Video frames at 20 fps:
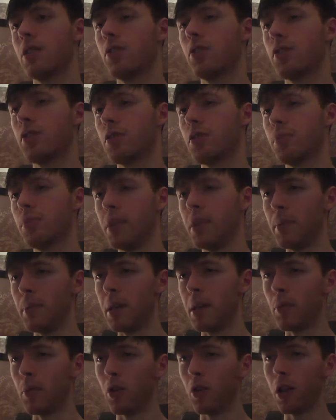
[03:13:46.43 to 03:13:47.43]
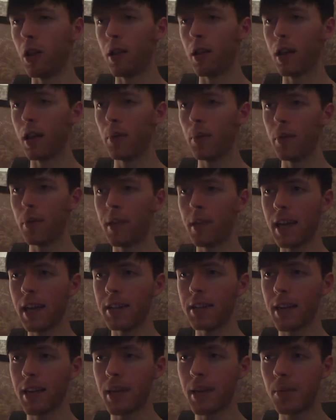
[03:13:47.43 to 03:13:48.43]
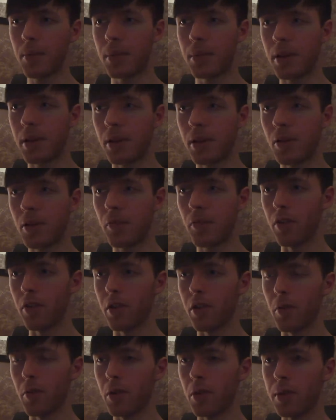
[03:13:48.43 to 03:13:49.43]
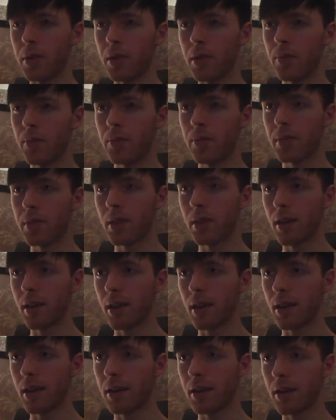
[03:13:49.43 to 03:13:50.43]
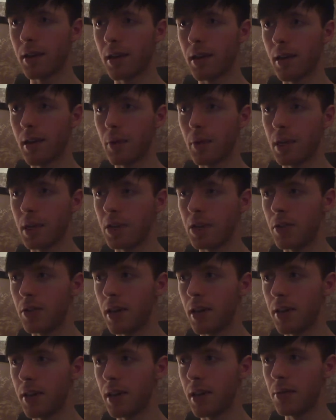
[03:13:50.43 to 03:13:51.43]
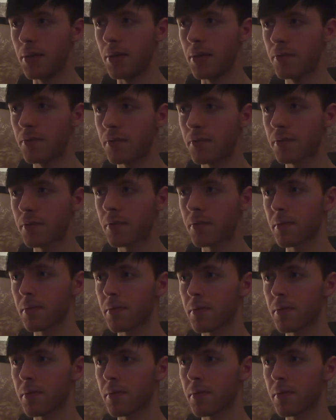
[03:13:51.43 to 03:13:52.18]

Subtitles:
I don't know if there will be people up at that time, but hopefully there will be, and we can do that then.